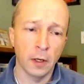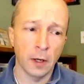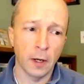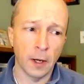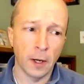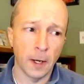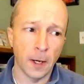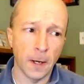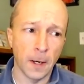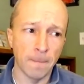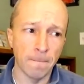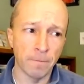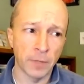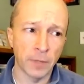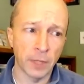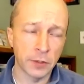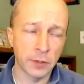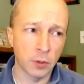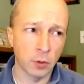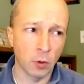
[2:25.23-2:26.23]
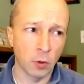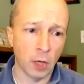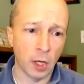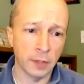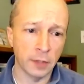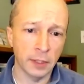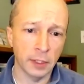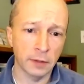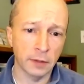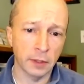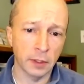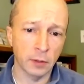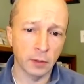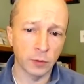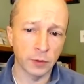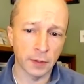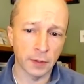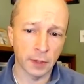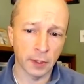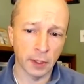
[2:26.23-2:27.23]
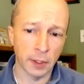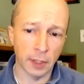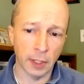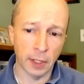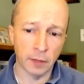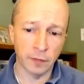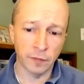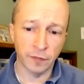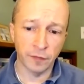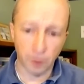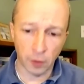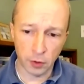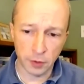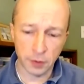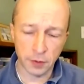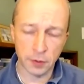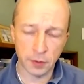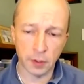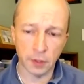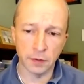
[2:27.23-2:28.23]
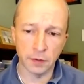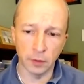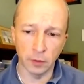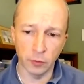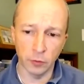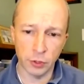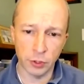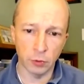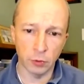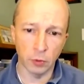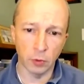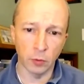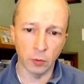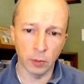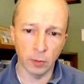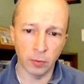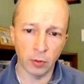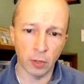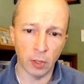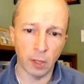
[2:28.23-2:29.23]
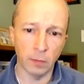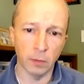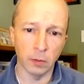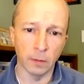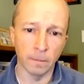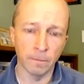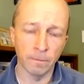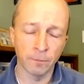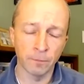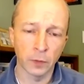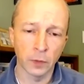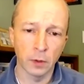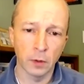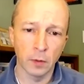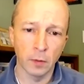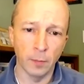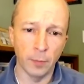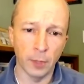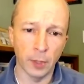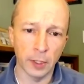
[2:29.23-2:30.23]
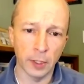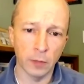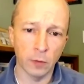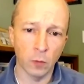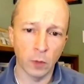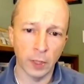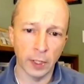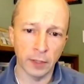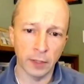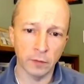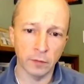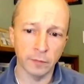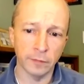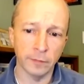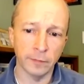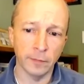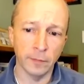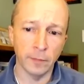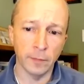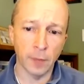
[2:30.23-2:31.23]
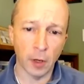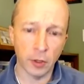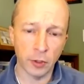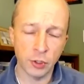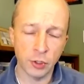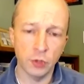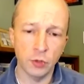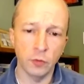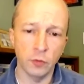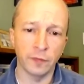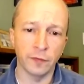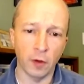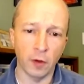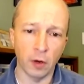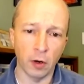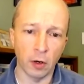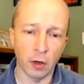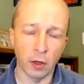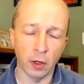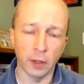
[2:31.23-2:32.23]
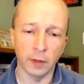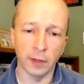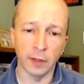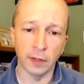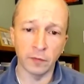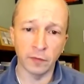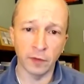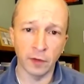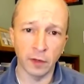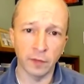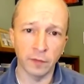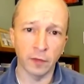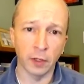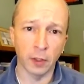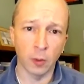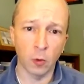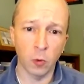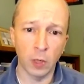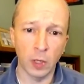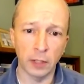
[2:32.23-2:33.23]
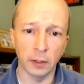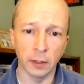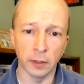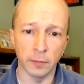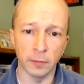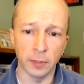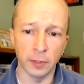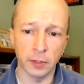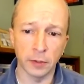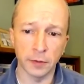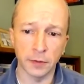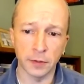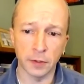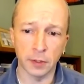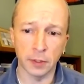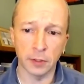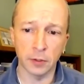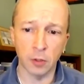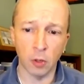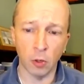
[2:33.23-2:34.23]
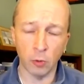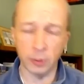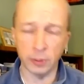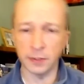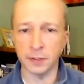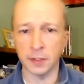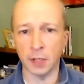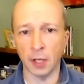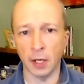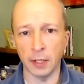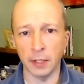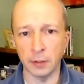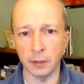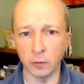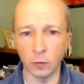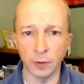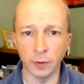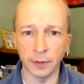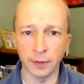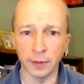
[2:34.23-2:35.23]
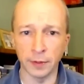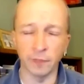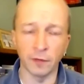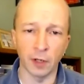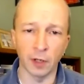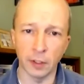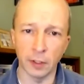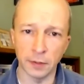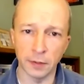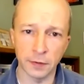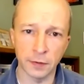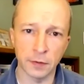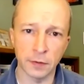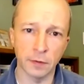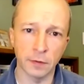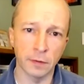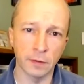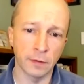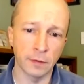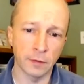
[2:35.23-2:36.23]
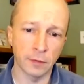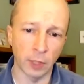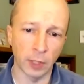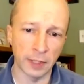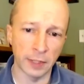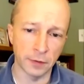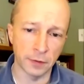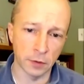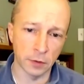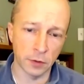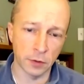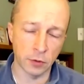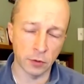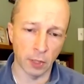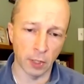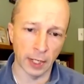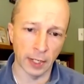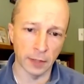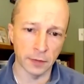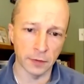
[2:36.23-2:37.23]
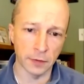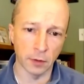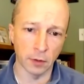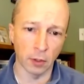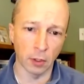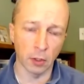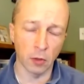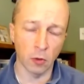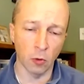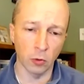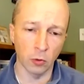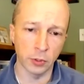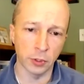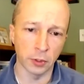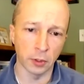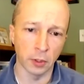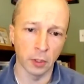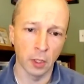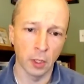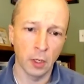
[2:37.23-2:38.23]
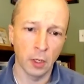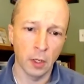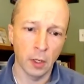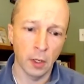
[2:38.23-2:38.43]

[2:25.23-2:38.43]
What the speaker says: And so I think that it was at first a solution to a real problem, but it went much too far and very, very quickly because it coincided with various threads and strands in our culture.